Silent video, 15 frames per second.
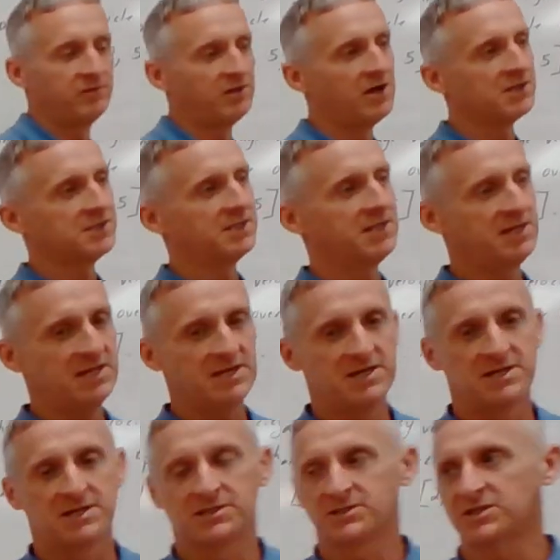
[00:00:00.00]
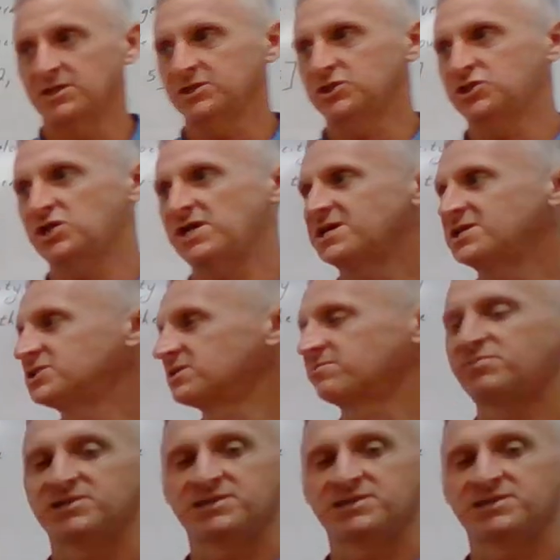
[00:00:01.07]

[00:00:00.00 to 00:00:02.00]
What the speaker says: velocity is change in